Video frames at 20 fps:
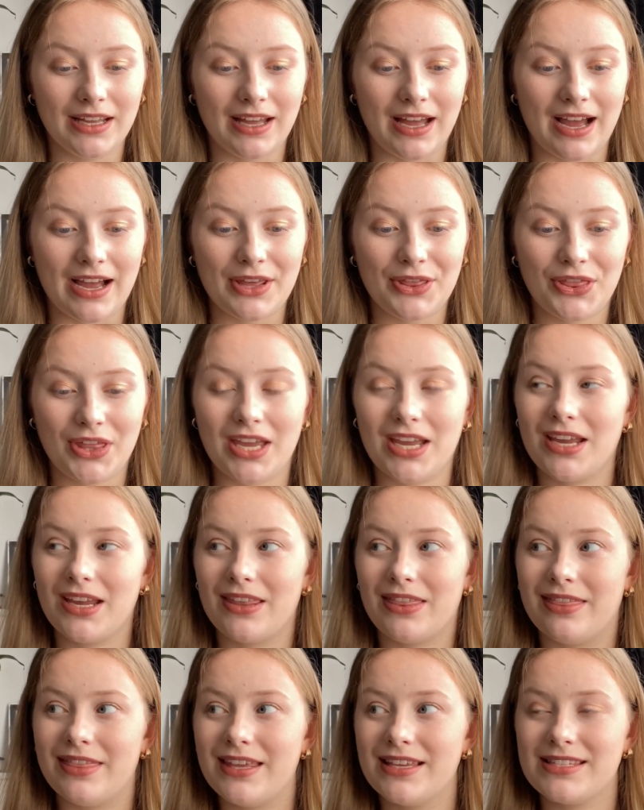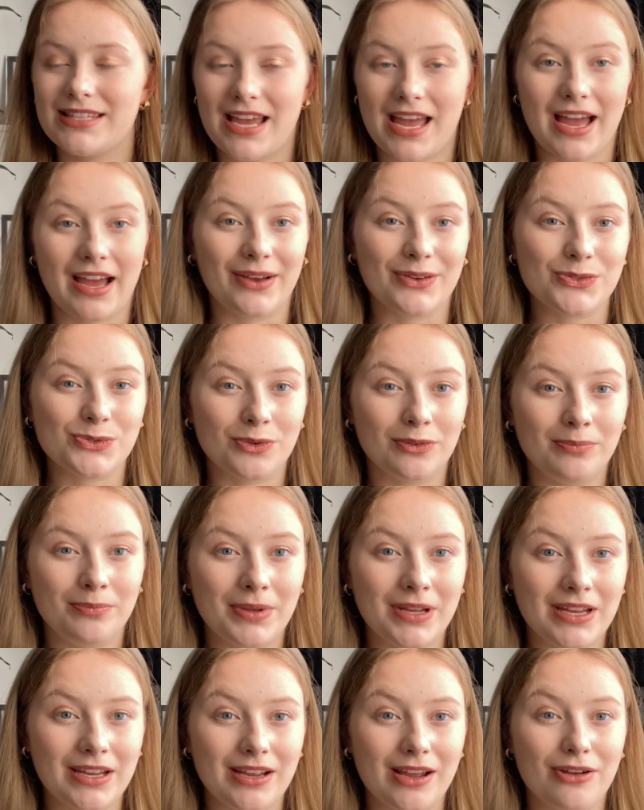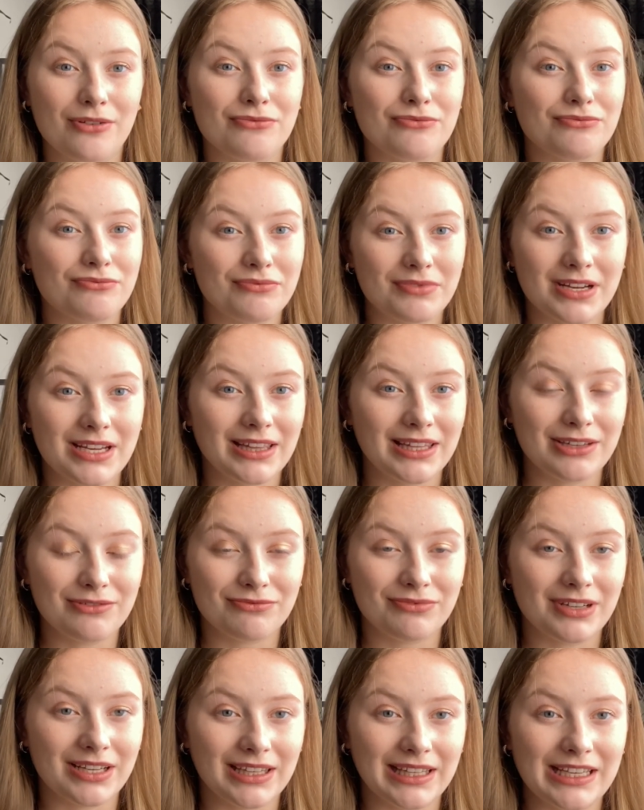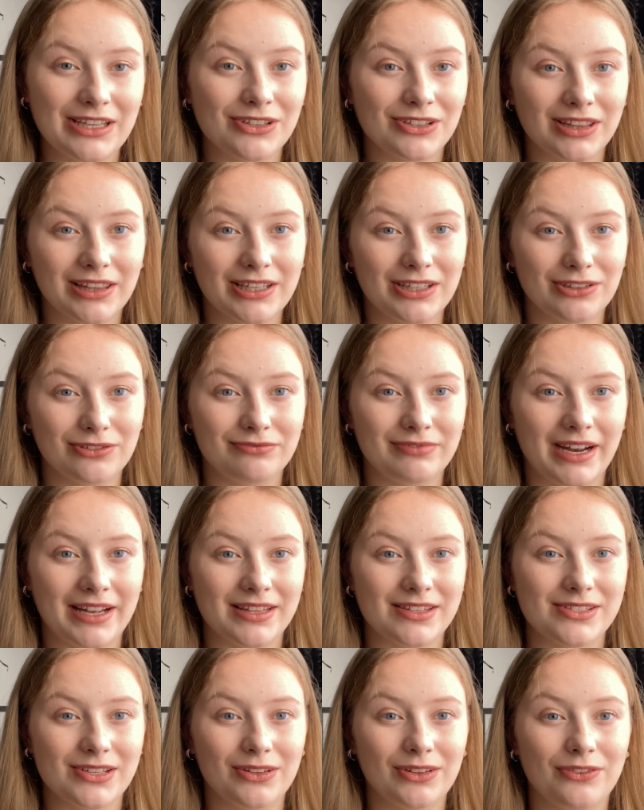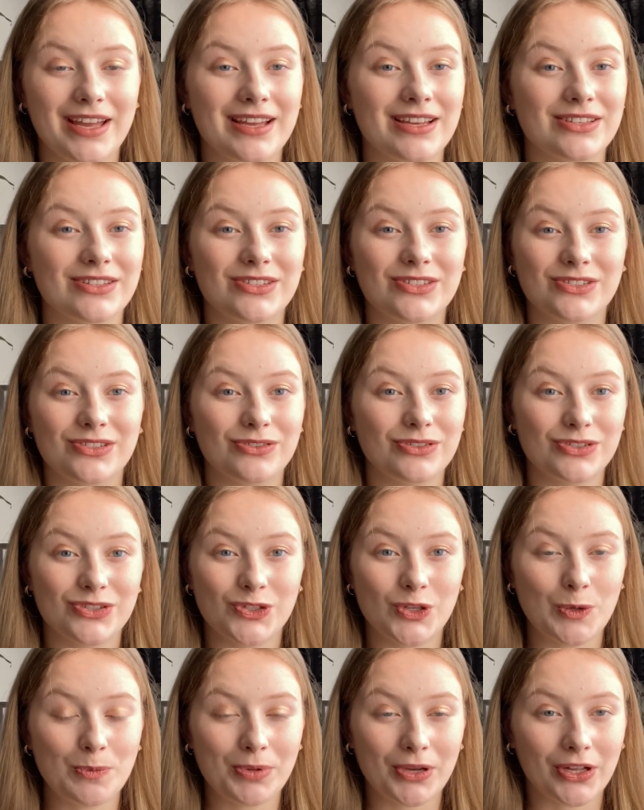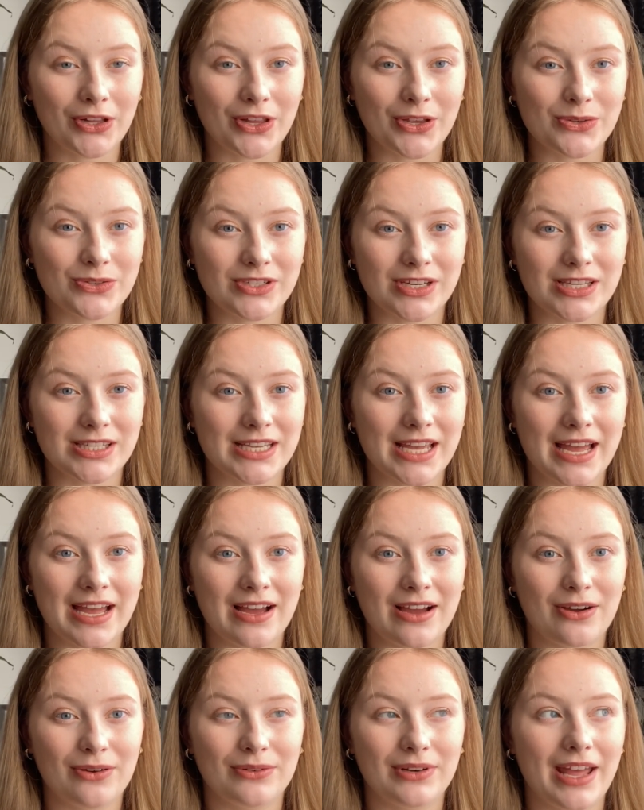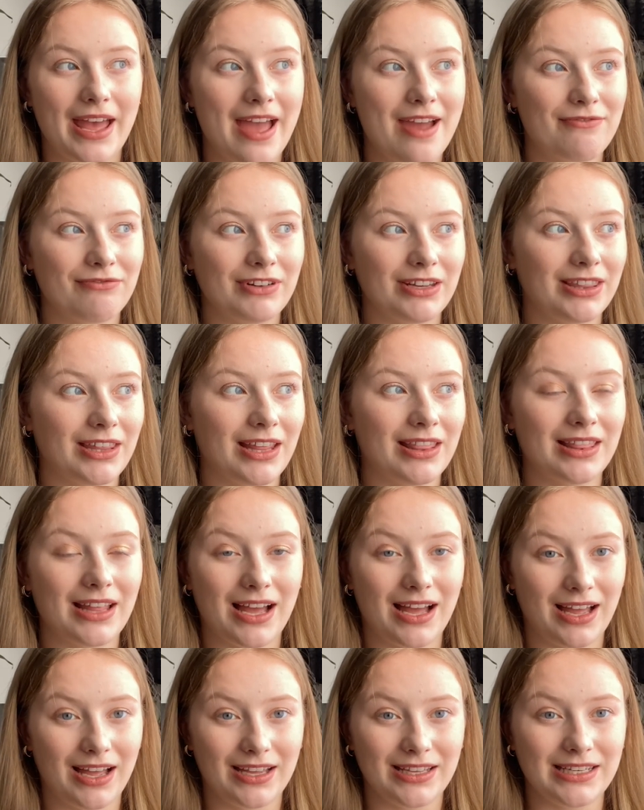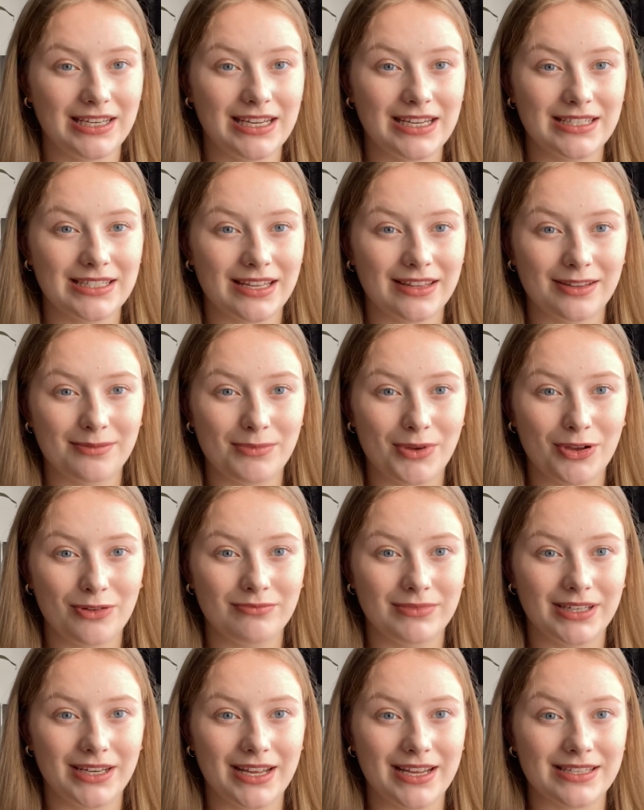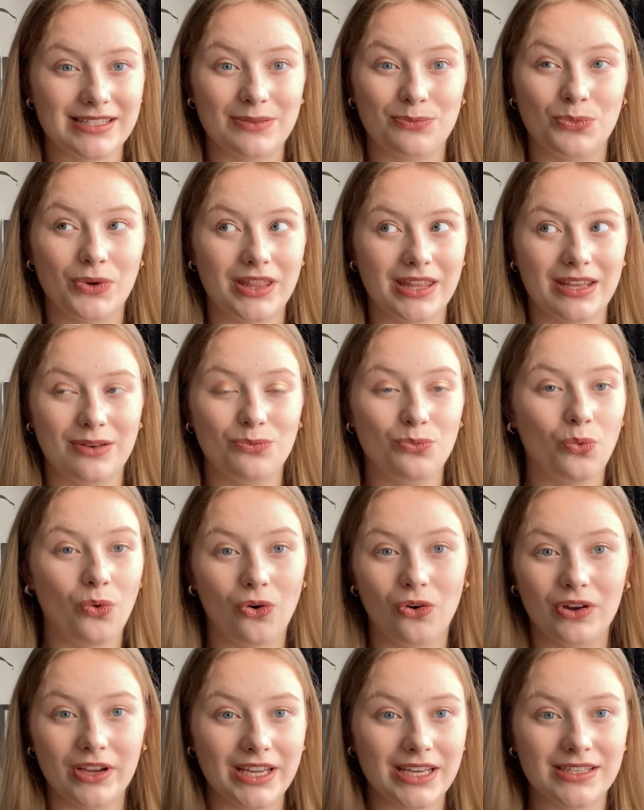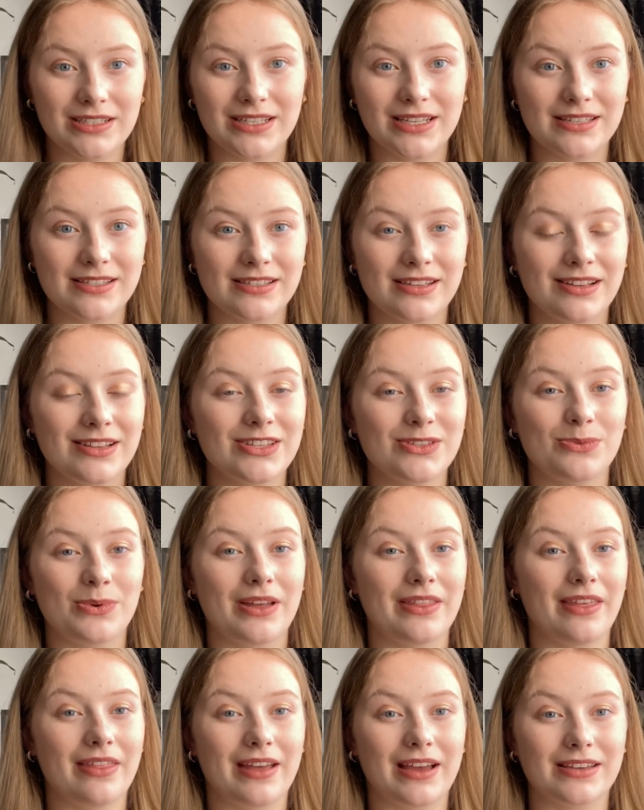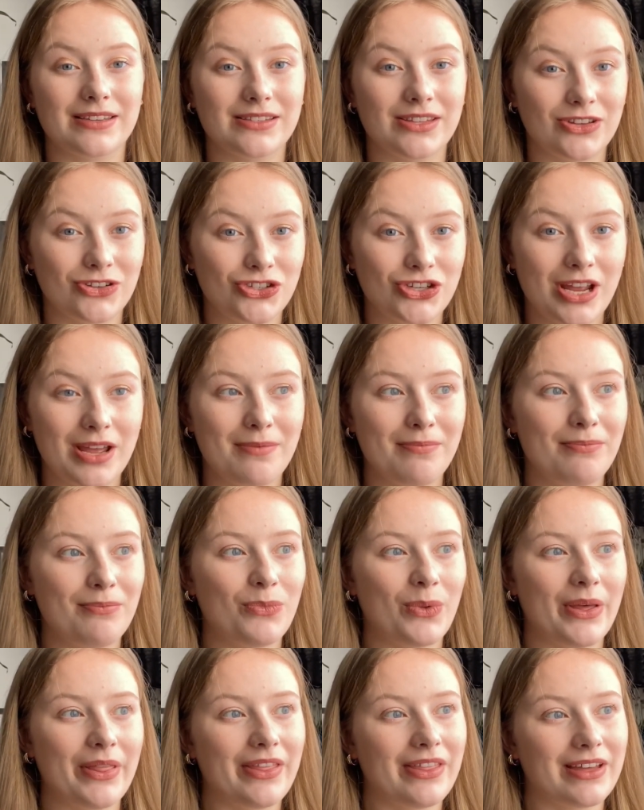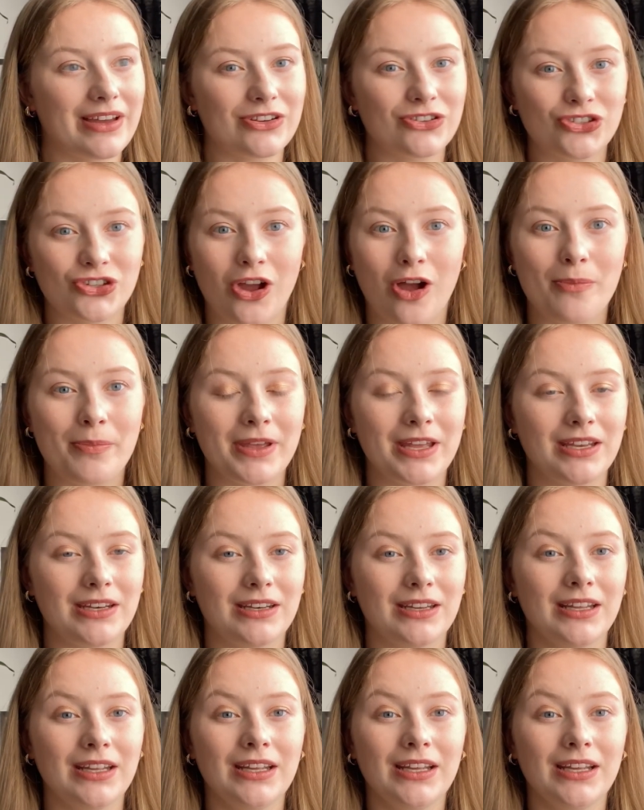I think this house would be a really, really good little rental. It's super close to town. Everything that I need at the moment is within walking distance, whether that's the gym, whether that's shopping,